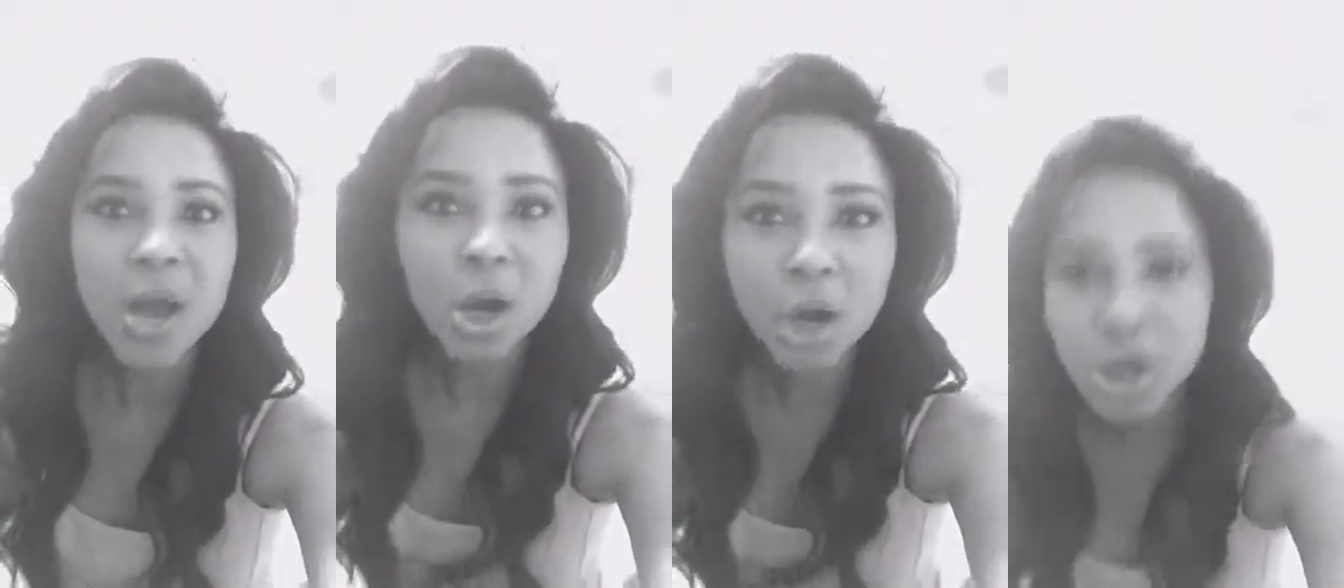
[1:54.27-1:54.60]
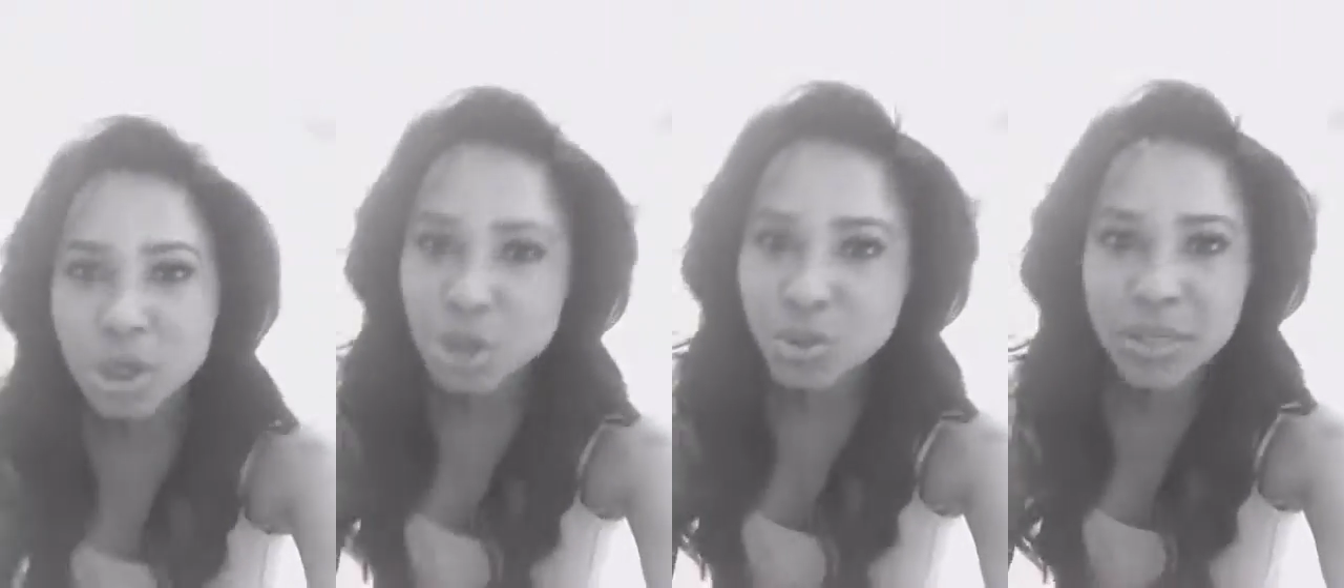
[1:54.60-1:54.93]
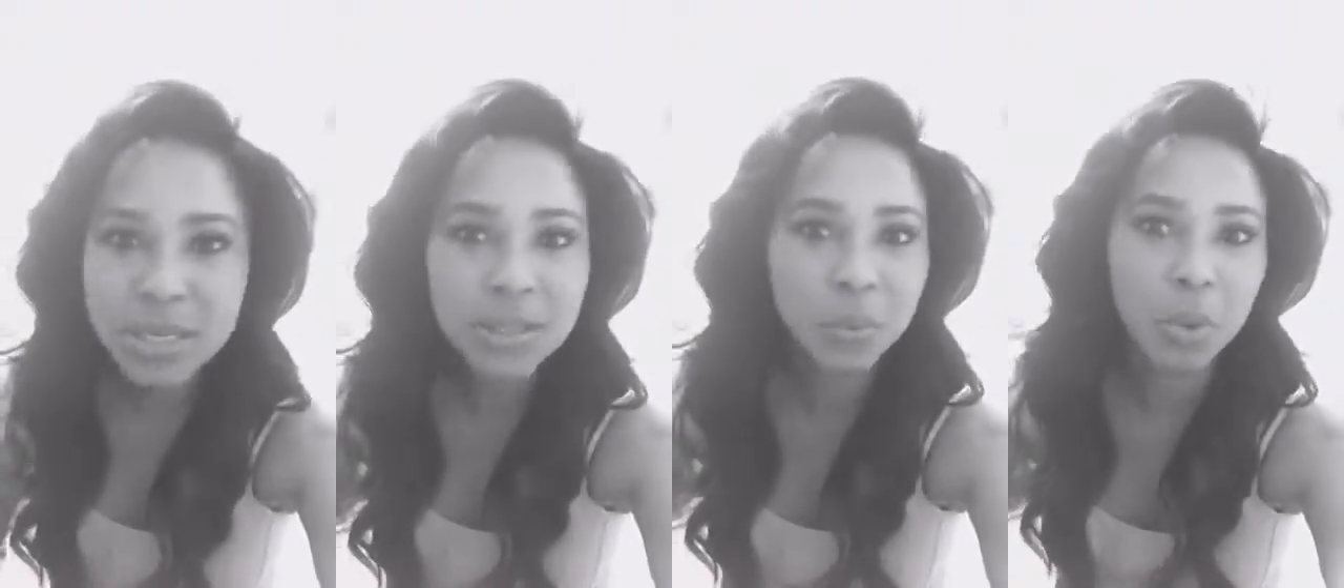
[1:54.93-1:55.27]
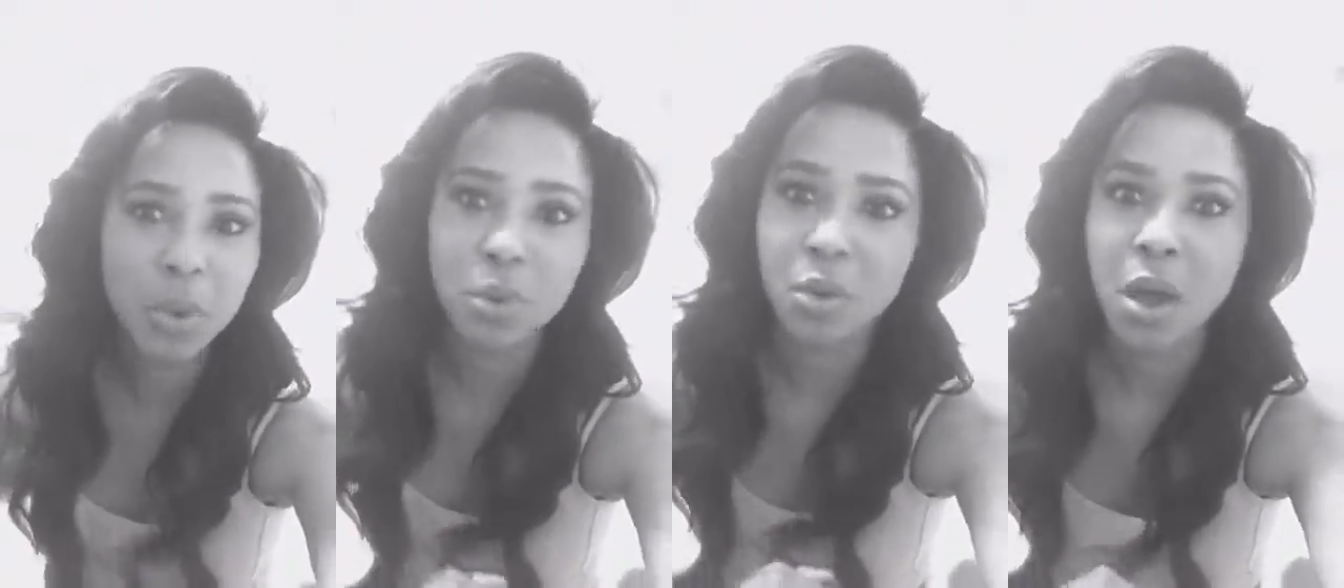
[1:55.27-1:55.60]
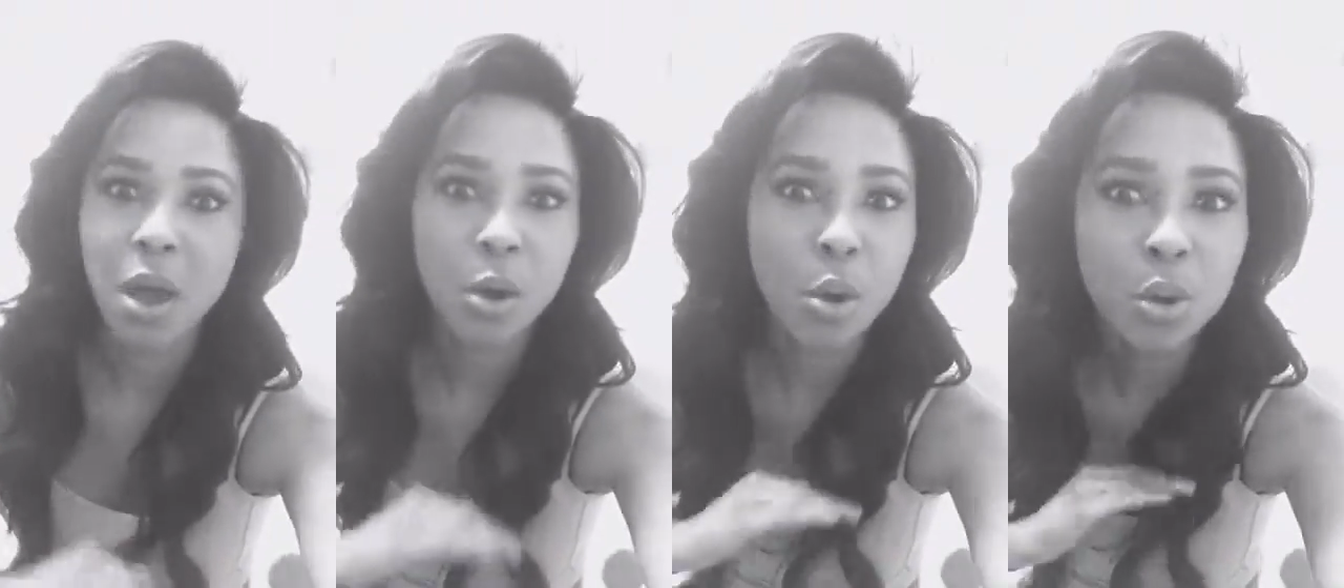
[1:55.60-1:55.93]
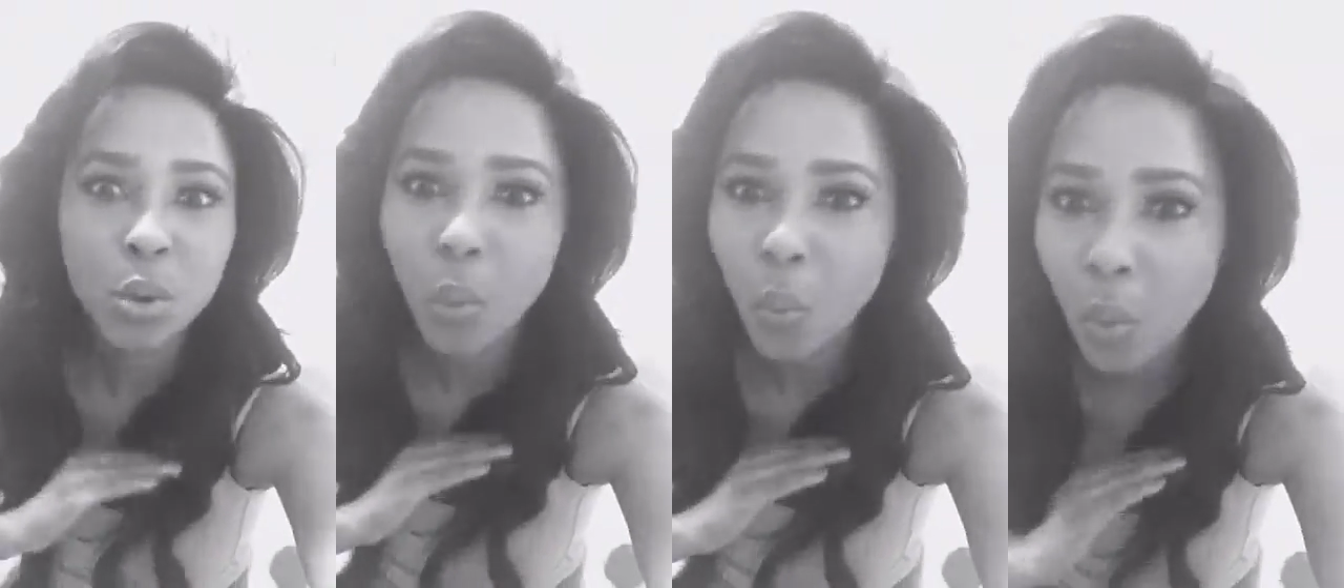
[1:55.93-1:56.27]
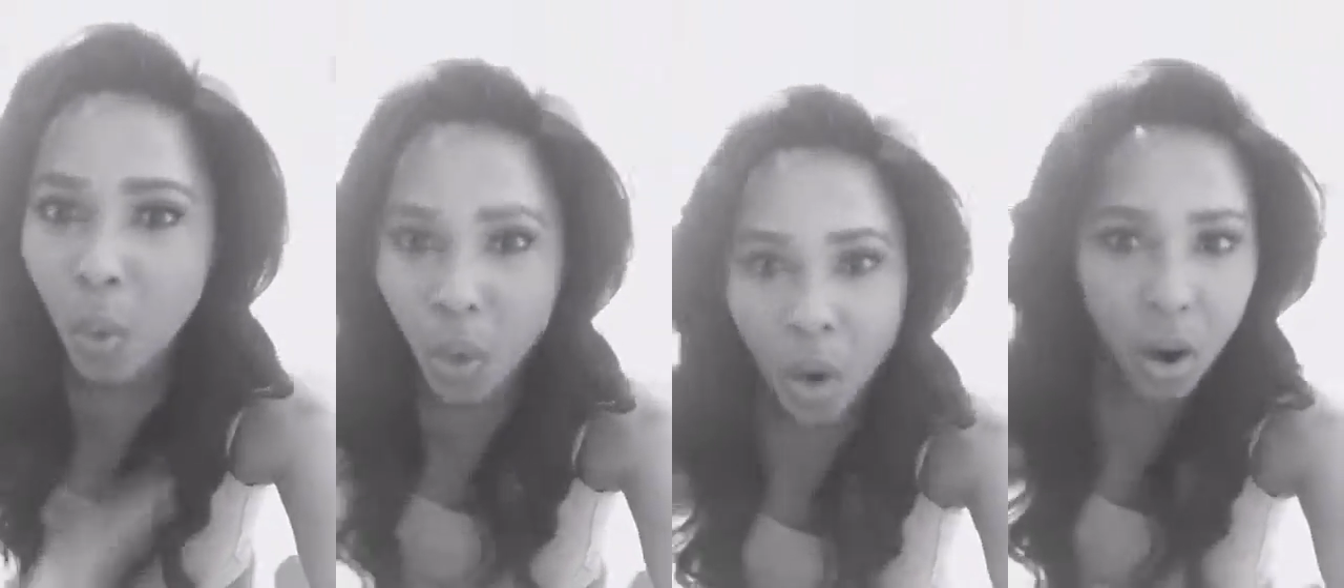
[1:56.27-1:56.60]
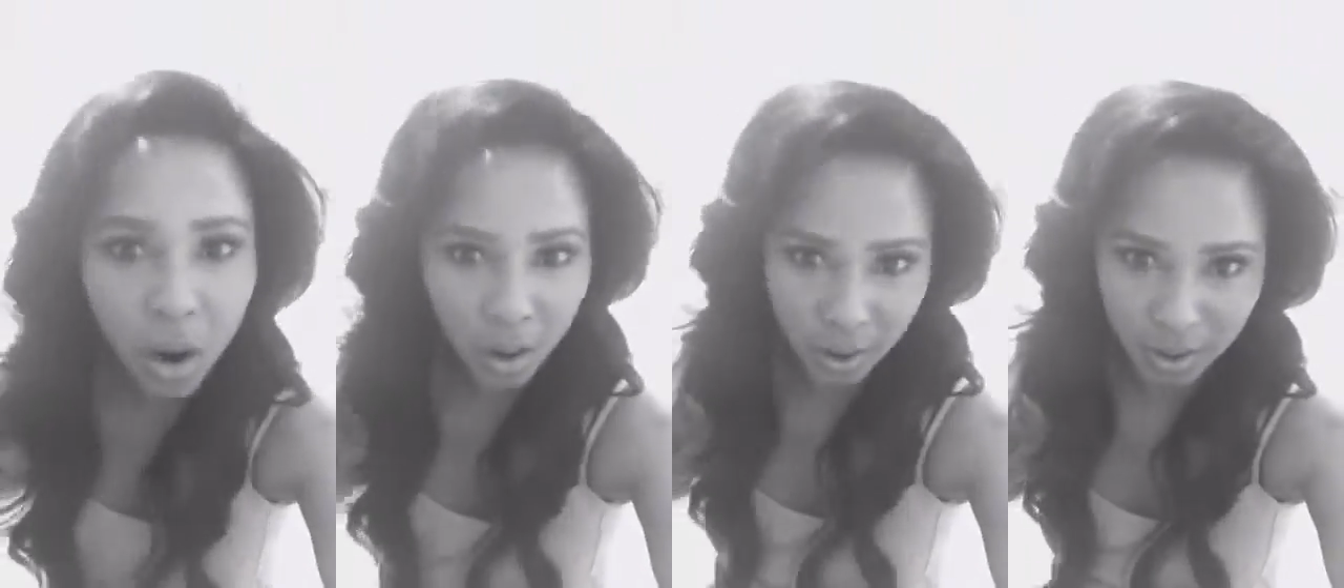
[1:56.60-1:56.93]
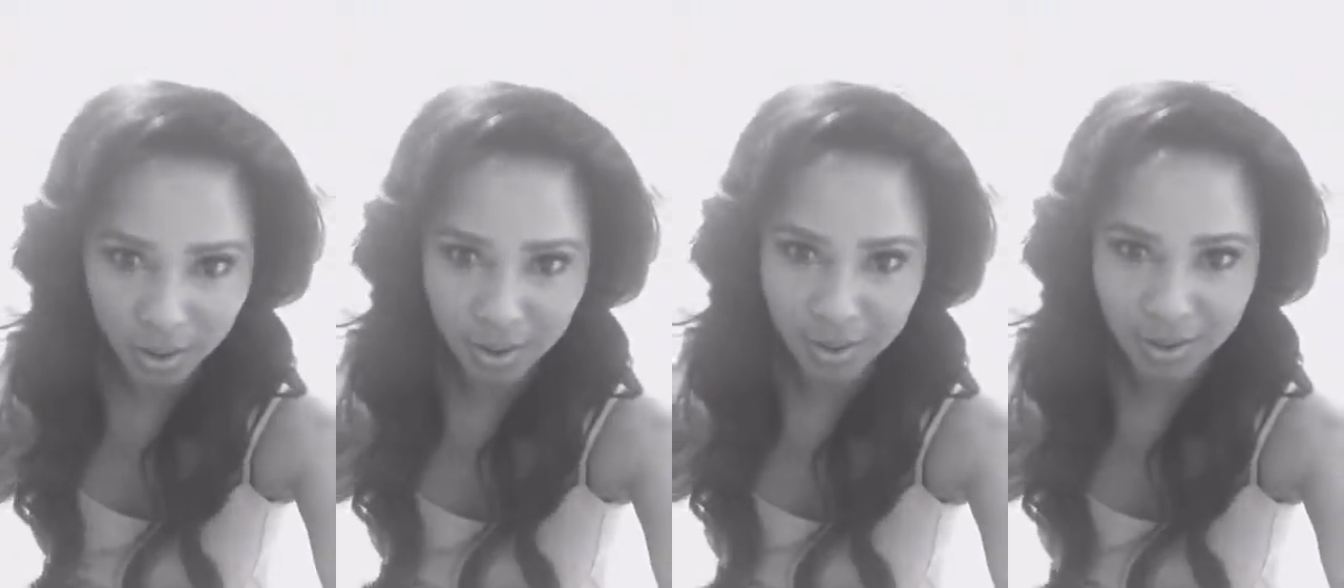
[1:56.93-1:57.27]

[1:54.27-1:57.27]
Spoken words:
Countries will go to war